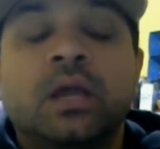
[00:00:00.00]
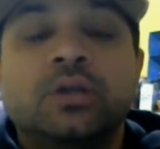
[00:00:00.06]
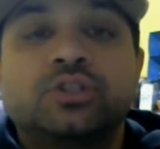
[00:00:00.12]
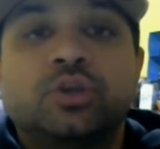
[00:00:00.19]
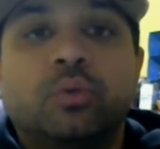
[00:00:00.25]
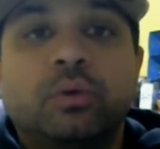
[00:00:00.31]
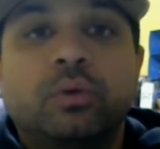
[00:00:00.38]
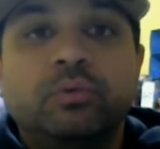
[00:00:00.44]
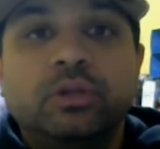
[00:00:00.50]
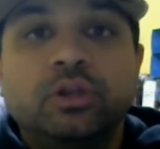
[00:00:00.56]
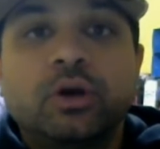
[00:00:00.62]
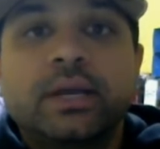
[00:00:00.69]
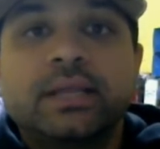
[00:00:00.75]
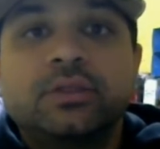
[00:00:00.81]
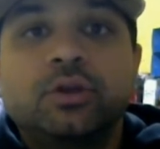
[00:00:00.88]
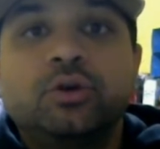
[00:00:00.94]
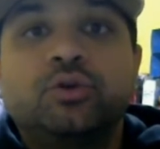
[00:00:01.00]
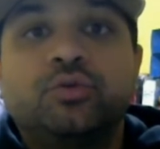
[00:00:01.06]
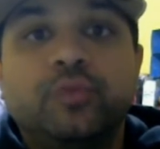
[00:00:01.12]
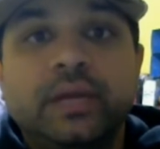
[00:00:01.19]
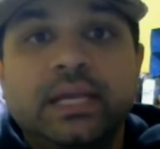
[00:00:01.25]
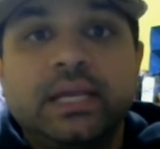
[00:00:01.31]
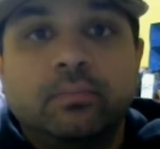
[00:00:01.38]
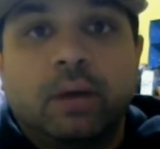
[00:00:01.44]
So when we look at the
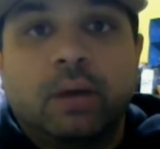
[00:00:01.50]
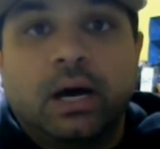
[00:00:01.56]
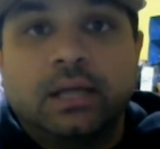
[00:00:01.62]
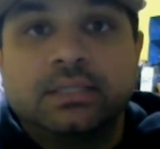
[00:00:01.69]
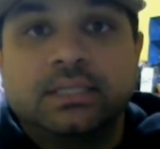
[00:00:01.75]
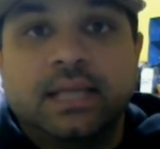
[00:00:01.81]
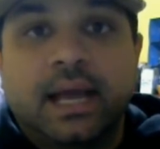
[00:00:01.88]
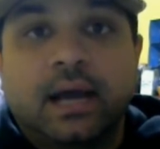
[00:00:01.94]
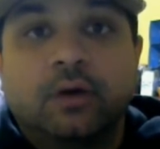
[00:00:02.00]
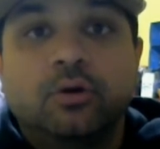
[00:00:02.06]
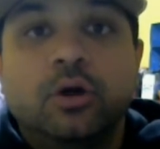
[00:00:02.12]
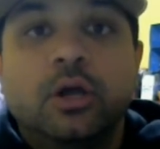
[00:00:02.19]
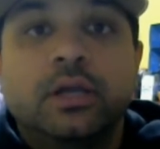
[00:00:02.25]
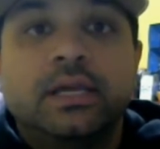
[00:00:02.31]
green mods now,